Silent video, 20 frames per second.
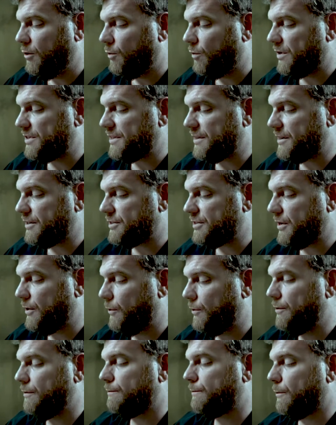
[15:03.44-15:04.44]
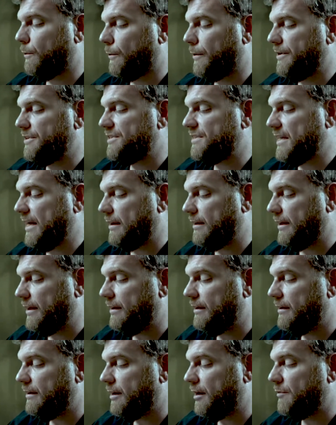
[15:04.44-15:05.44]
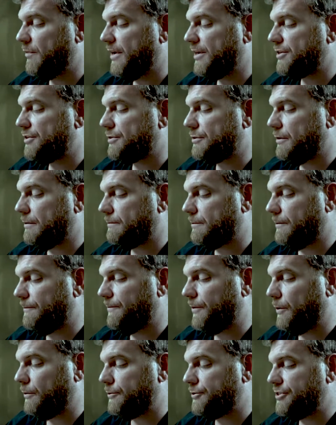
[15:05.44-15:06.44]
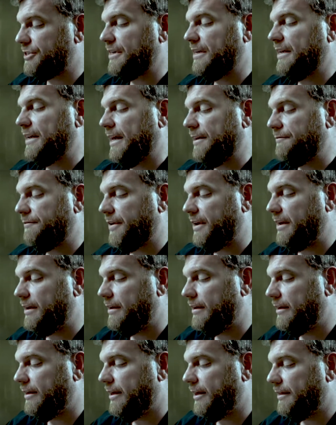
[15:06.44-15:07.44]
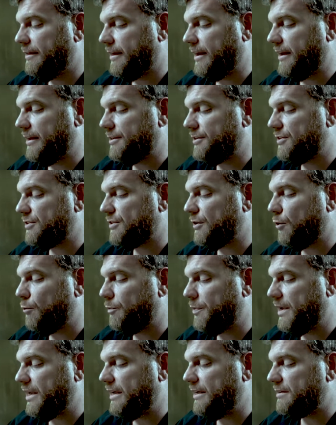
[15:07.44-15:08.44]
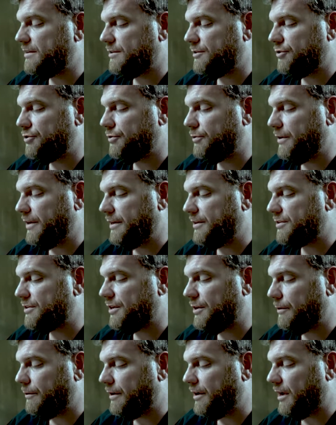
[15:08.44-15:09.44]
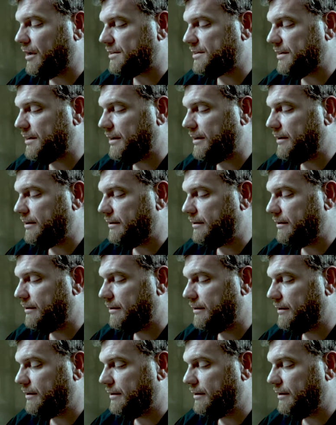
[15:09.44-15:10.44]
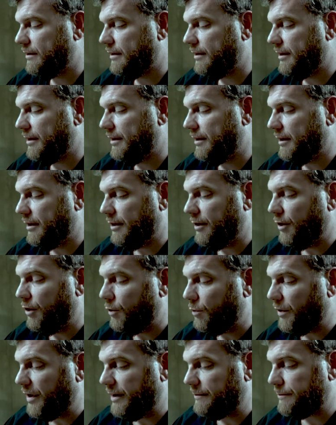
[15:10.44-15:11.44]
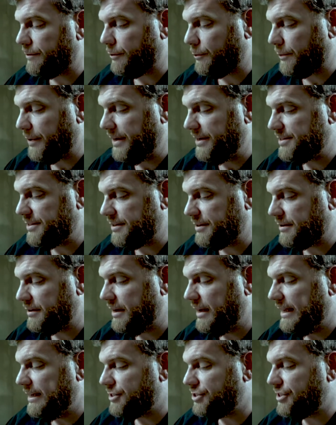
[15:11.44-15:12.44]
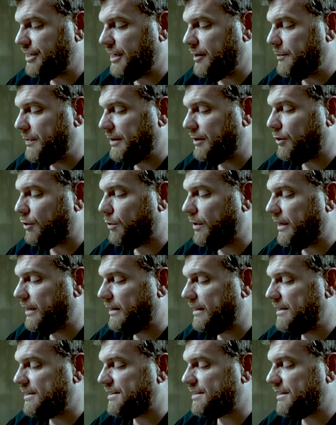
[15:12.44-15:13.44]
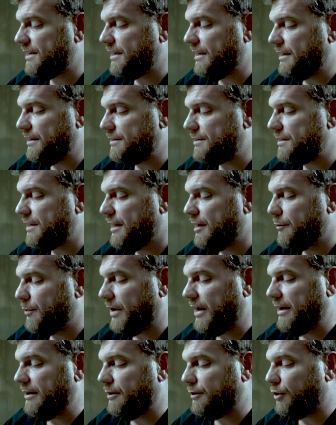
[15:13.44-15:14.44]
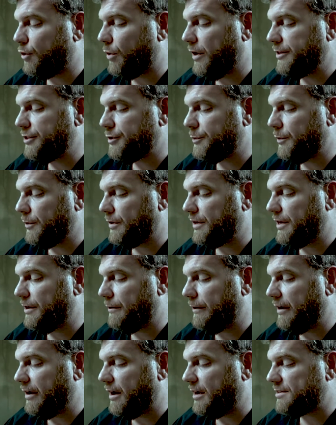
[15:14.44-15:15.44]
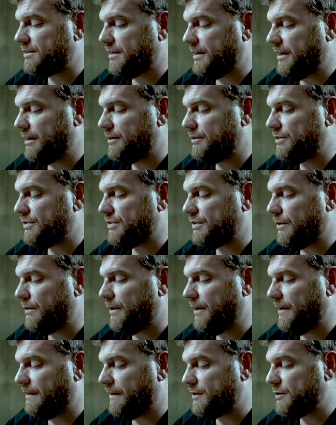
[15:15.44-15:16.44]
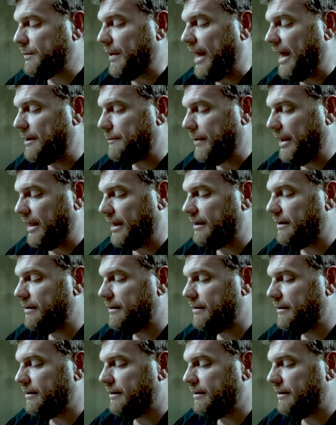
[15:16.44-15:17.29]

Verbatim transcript: Was it the tone of Rory's telling, a mixture of revulsion and envy, that had so piqued Julia's curiosity? Whatever the reason, she had been quickly seized by an unquenchable curiosity concerning this madman.